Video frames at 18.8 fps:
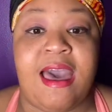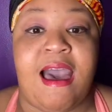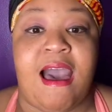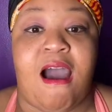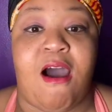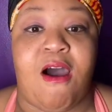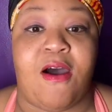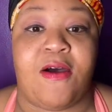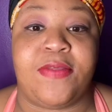
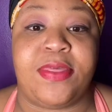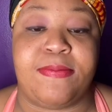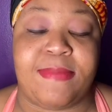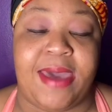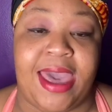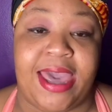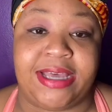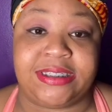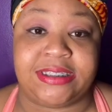all the
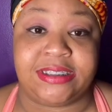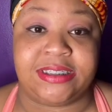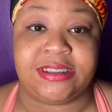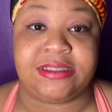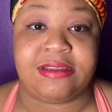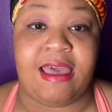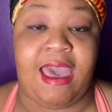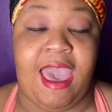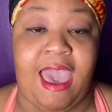masks
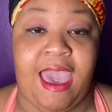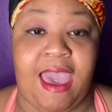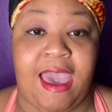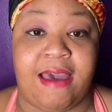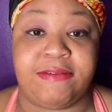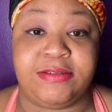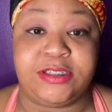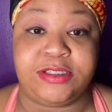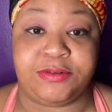
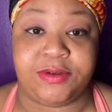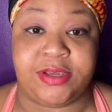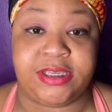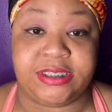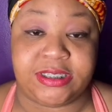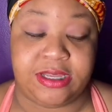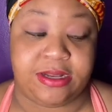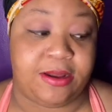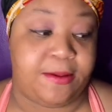have
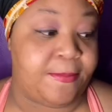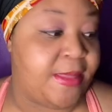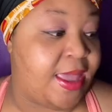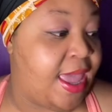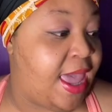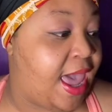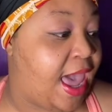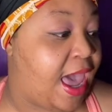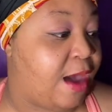strings in them.
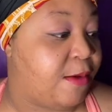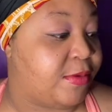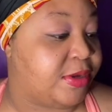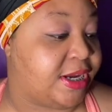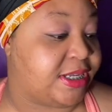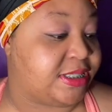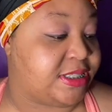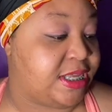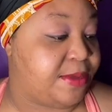And when
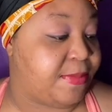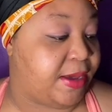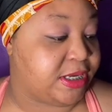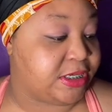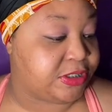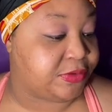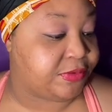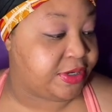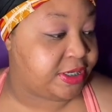I say about
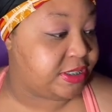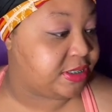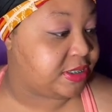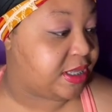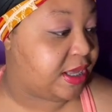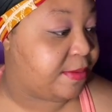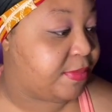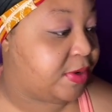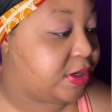strings,
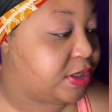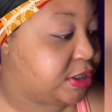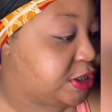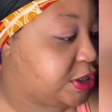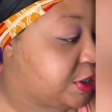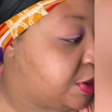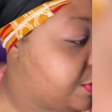I'm going to show